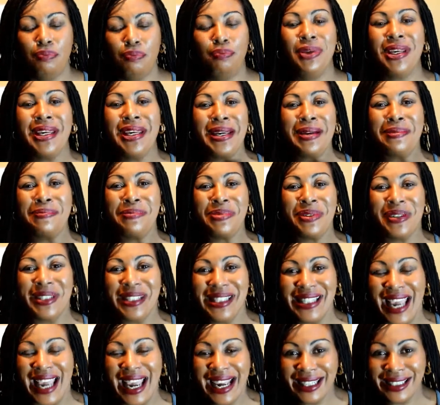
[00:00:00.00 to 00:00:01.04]
being
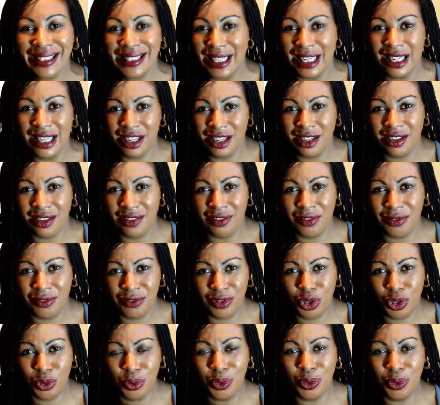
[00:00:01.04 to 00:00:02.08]
protective
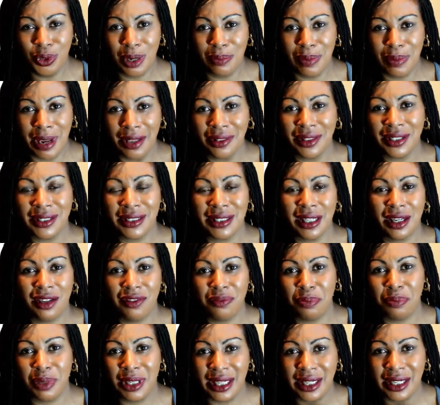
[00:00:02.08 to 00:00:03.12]
about the
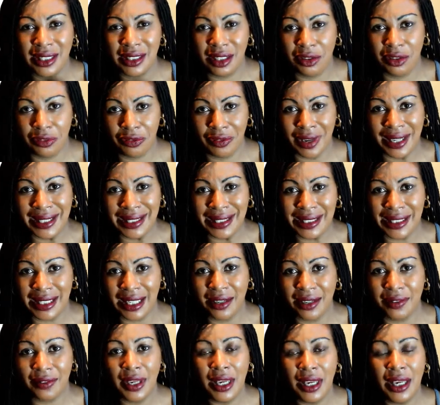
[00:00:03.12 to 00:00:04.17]
self, being
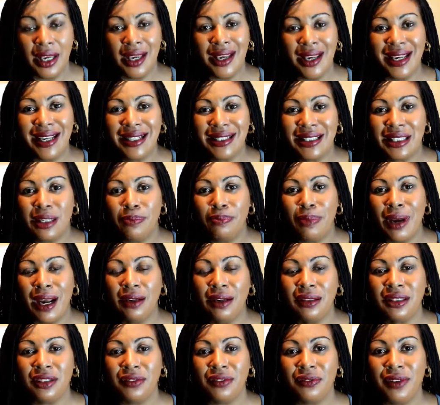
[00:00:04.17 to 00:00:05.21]
defensive. It's
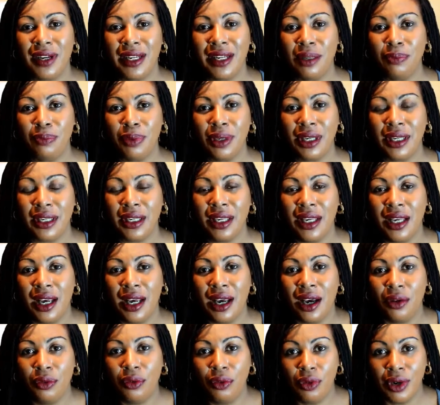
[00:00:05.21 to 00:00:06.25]
about developing
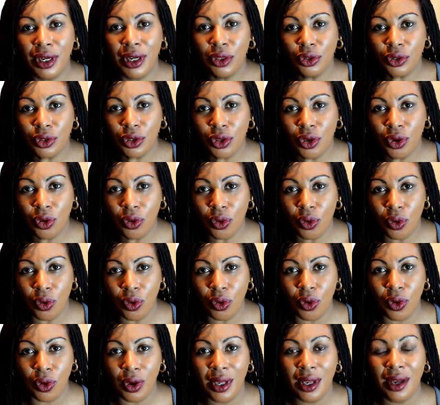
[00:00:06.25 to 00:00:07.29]
a real
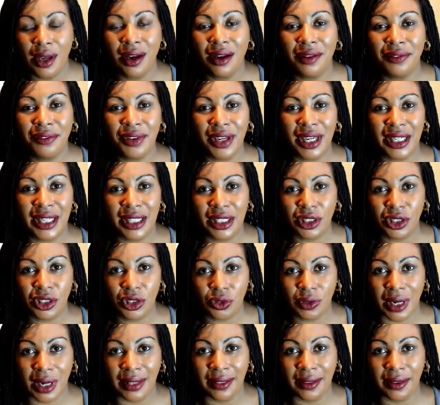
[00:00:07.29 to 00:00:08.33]
core of inner
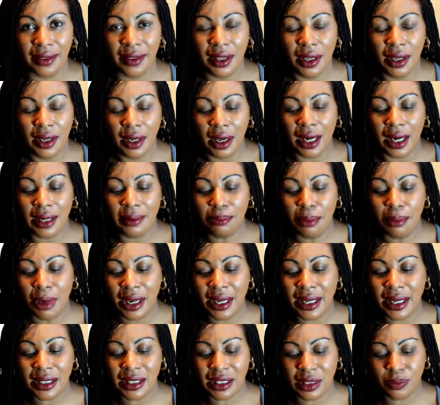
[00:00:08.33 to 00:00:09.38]
strength. And
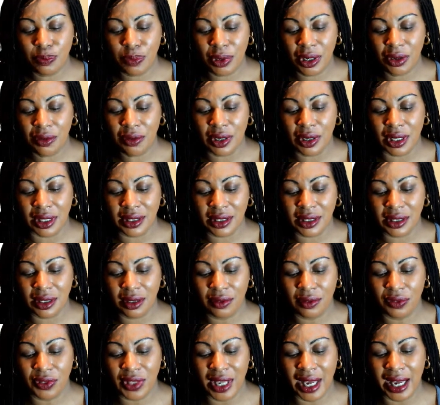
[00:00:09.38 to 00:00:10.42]
my experience
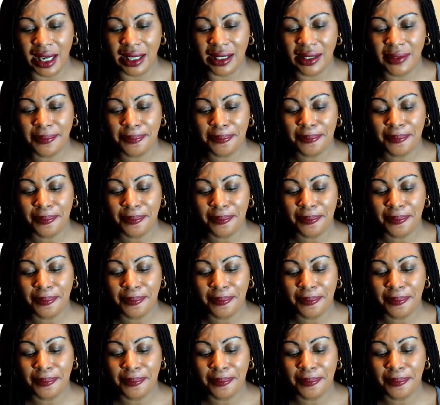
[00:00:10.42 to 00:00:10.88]
of that,